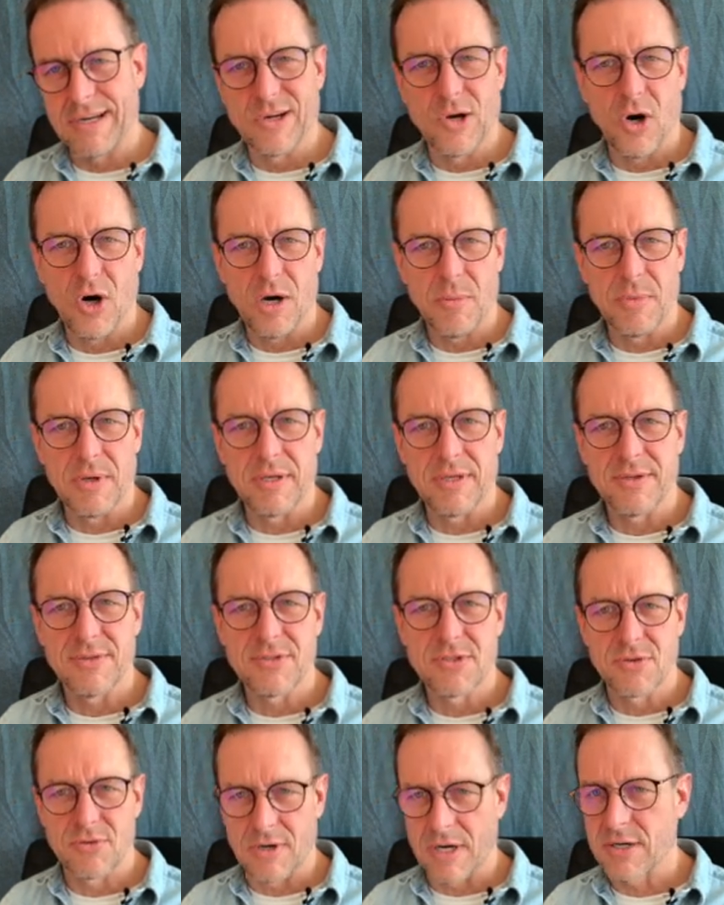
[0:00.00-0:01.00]
common
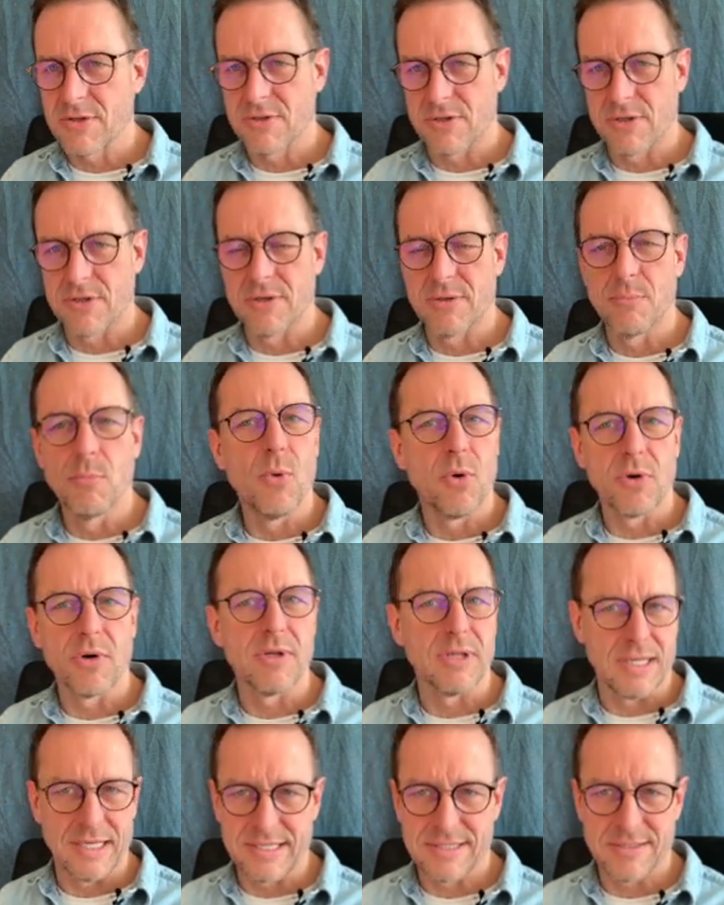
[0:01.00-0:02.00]
structure, more or
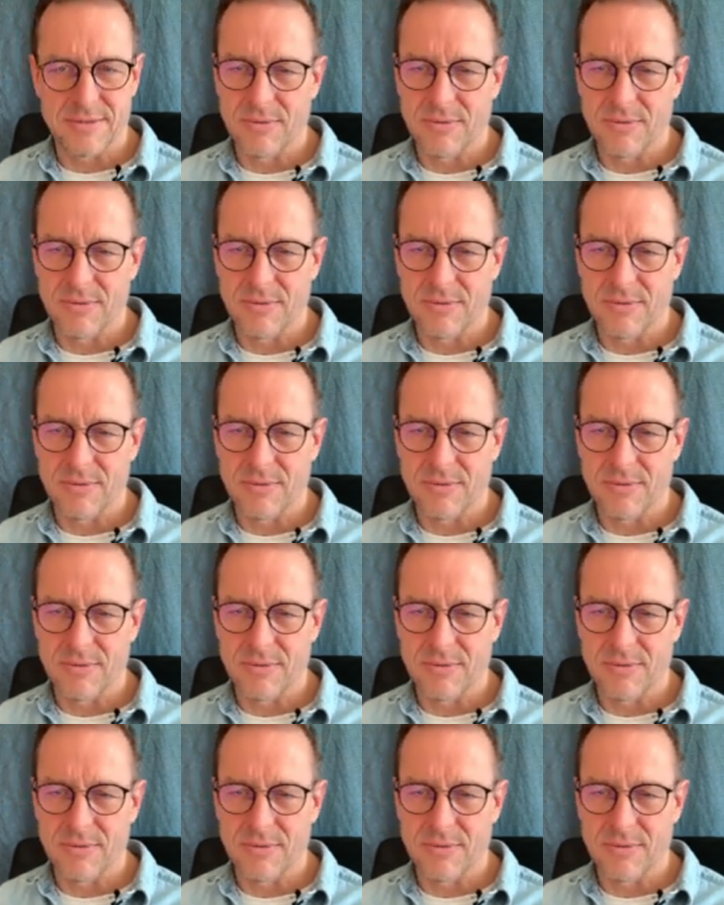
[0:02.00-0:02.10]
less.